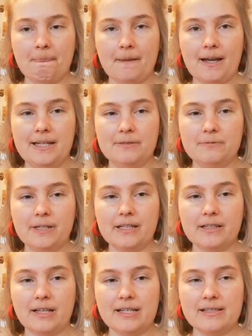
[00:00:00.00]
kind of
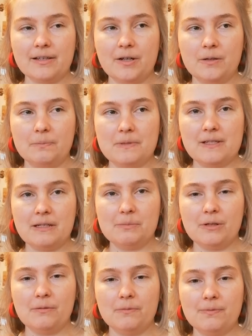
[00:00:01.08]
recognize the concept
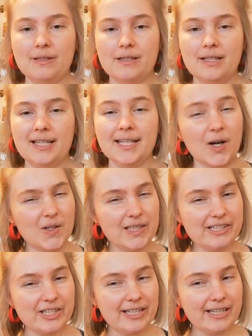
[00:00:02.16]
of
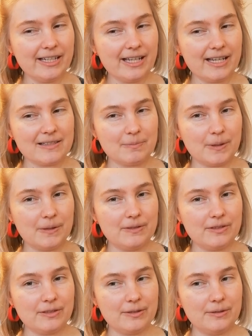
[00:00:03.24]
ecology as
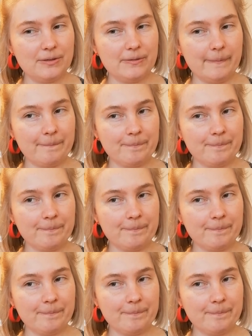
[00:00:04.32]
opposed to